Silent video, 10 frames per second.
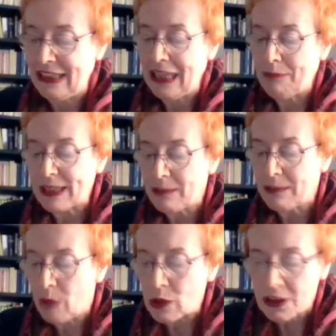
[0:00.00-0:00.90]
but
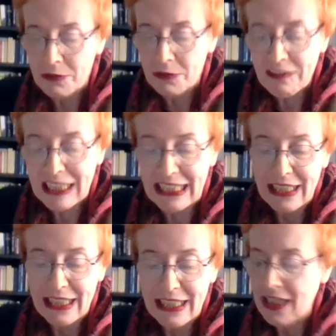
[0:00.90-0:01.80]
most vividly,
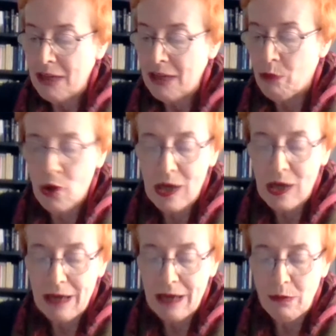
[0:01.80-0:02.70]

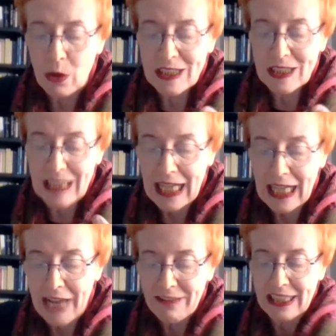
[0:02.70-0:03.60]
most
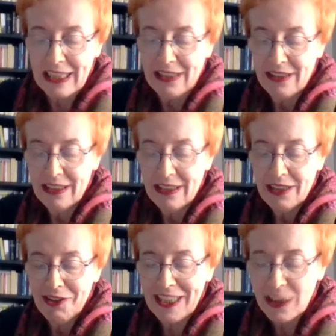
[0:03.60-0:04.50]
lively
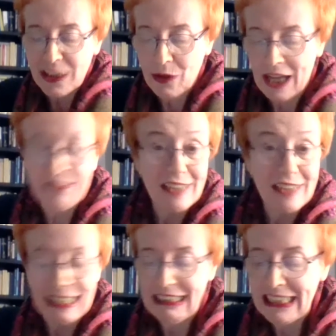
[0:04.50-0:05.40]
related to life
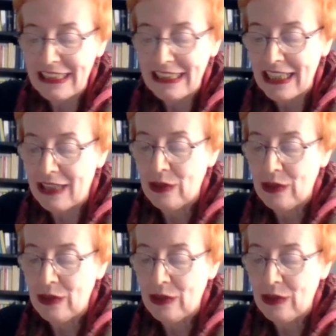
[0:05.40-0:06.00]
in India.